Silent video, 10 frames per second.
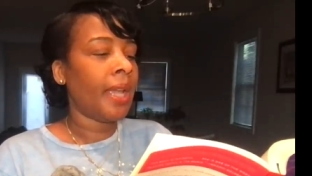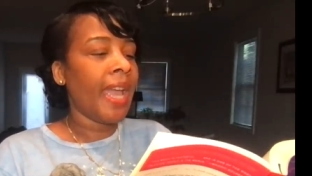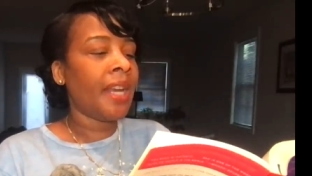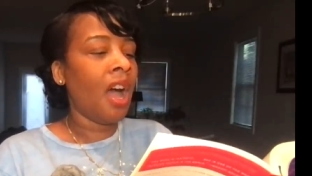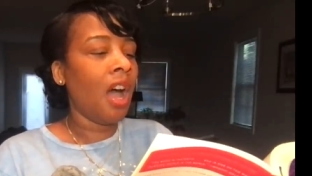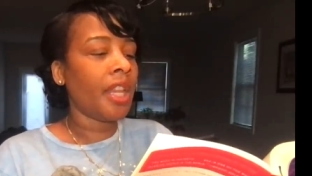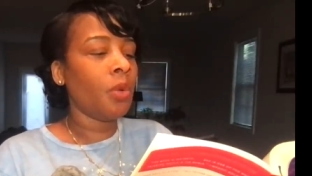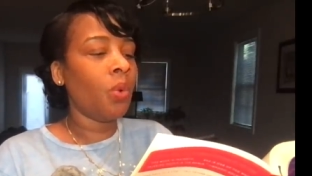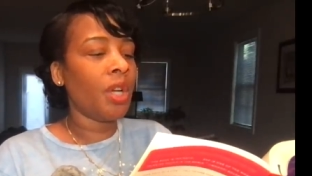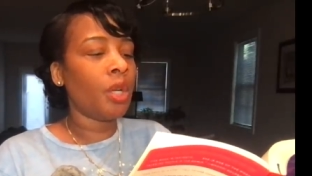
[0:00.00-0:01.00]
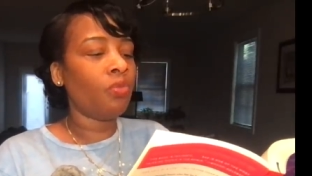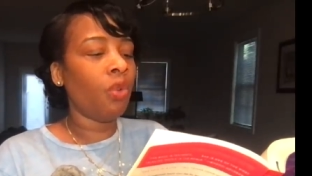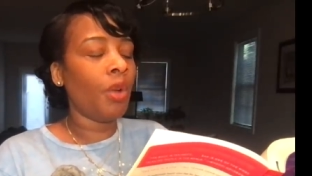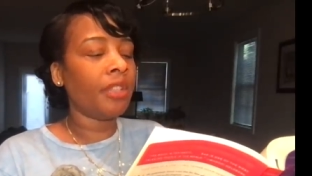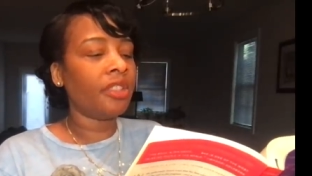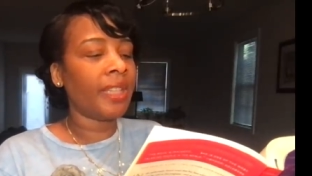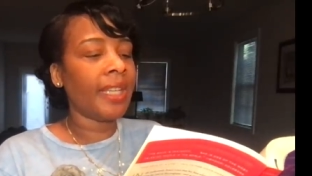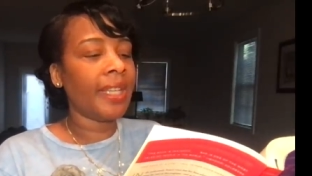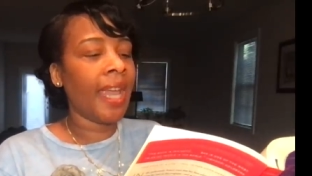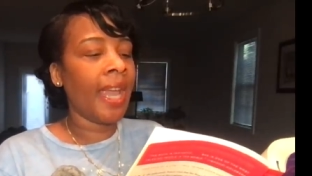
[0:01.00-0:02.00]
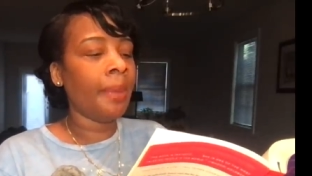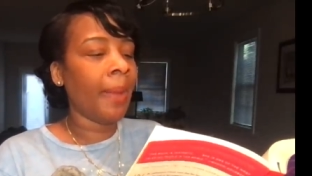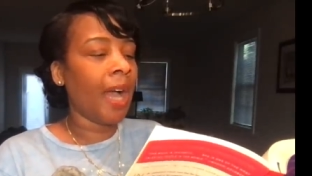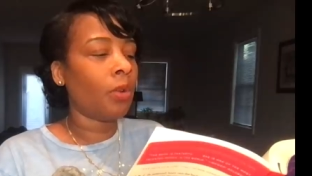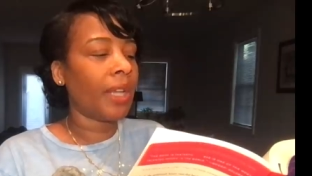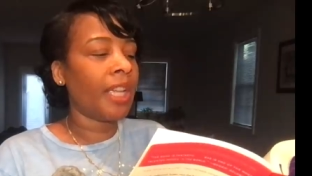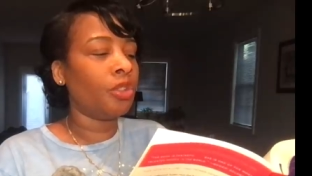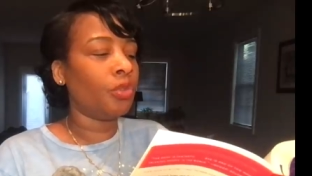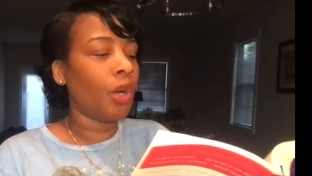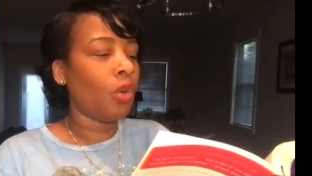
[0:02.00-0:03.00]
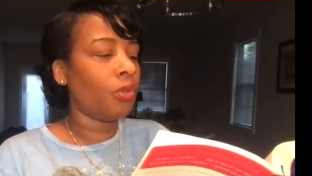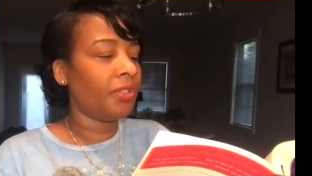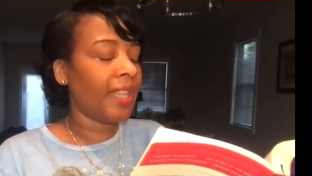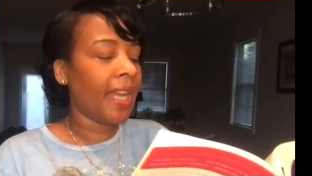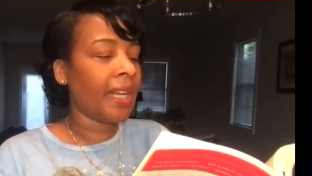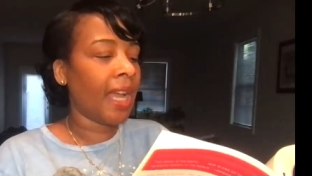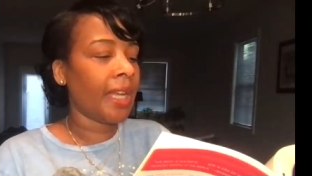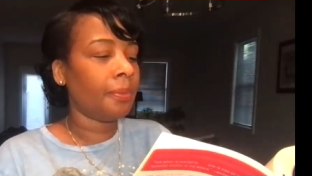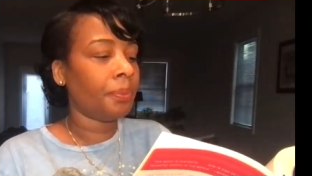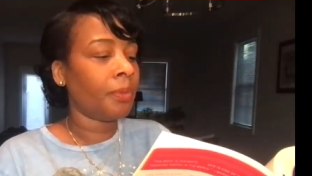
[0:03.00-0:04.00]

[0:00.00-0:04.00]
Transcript: and Hollywood royalty came out in droves that night.